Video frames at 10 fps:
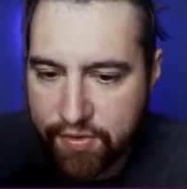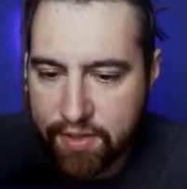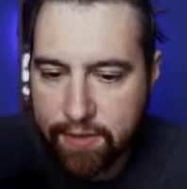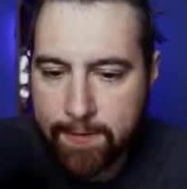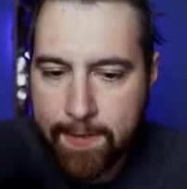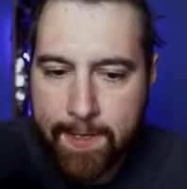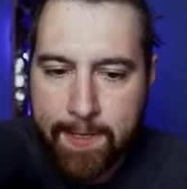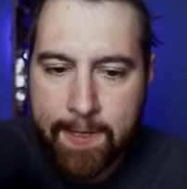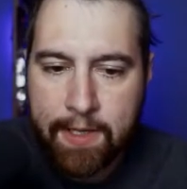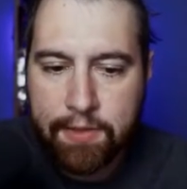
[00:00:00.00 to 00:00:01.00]
there.
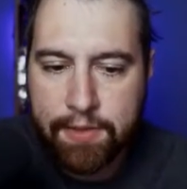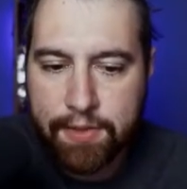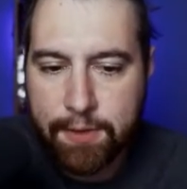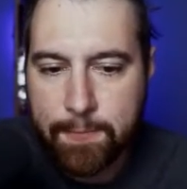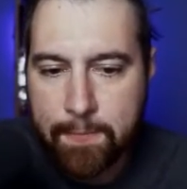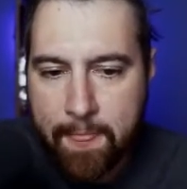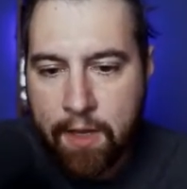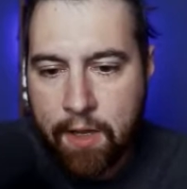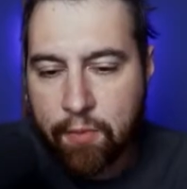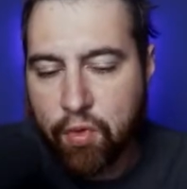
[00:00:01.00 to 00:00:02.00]
So
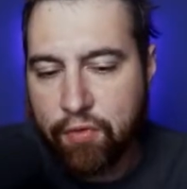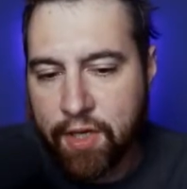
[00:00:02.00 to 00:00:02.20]
moving